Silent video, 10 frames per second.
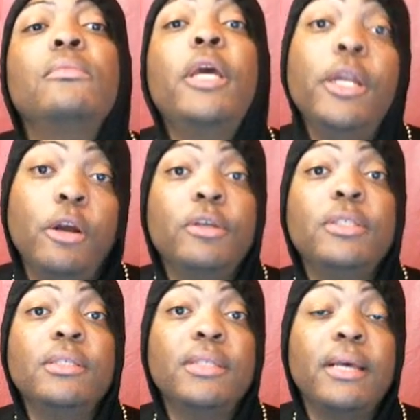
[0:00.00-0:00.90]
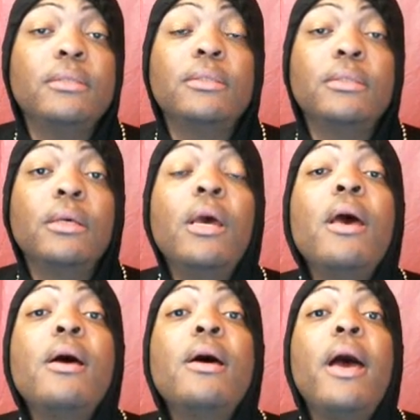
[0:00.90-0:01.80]
in her success.
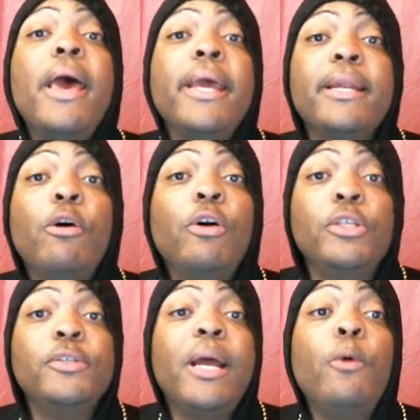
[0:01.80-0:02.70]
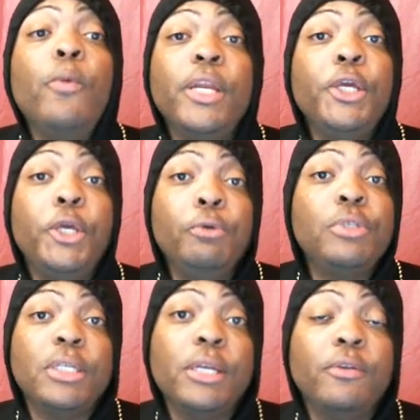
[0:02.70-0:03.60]
And also that Whitney
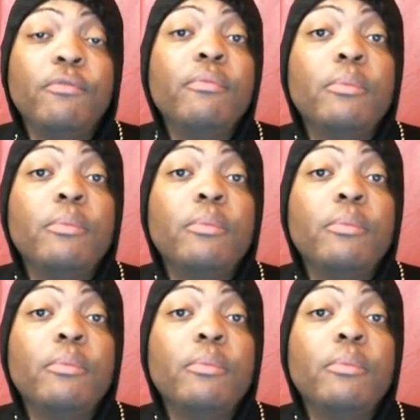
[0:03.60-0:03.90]
Houston